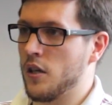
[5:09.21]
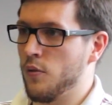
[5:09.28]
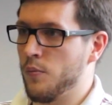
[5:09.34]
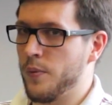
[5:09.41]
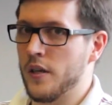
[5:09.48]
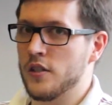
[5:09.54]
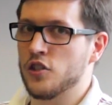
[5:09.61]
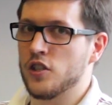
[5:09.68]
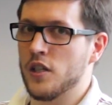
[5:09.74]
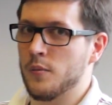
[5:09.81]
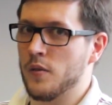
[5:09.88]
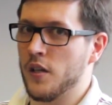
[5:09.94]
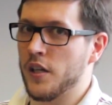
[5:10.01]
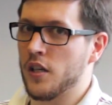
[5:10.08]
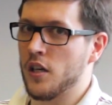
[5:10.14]
kilt pin
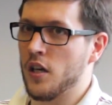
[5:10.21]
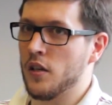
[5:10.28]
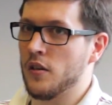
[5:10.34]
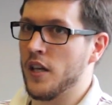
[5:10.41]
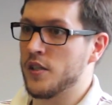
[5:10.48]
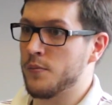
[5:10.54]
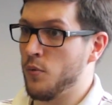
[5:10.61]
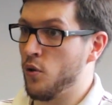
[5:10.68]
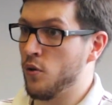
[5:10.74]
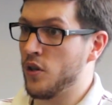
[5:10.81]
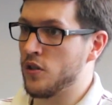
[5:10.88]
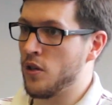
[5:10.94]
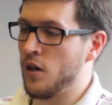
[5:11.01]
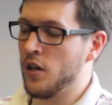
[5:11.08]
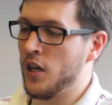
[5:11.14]
shaped like a Les
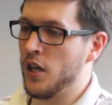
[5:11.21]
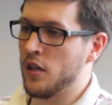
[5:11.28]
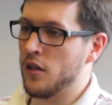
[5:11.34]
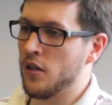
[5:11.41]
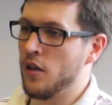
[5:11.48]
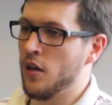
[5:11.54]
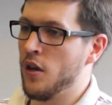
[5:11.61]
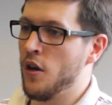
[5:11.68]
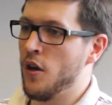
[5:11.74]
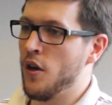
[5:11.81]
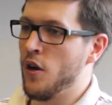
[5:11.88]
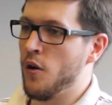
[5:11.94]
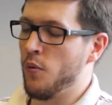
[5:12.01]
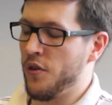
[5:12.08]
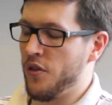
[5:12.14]
Paul guitar neck
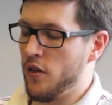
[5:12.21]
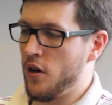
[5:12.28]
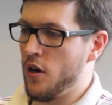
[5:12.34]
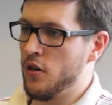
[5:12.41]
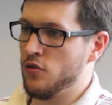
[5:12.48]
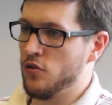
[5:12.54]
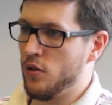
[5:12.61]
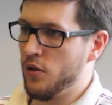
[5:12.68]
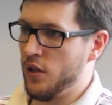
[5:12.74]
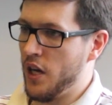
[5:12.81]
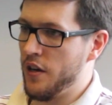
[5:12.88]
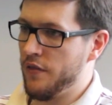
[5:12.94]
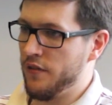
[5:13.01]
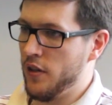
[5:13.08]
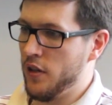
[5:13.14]
with the Hard
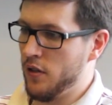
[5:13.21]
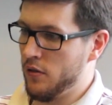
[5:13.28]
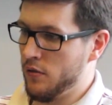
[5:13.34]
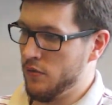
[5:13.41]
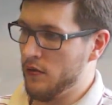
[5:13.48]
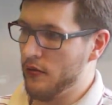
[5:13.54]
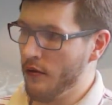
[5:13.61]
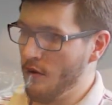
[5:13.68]
Rock Cafe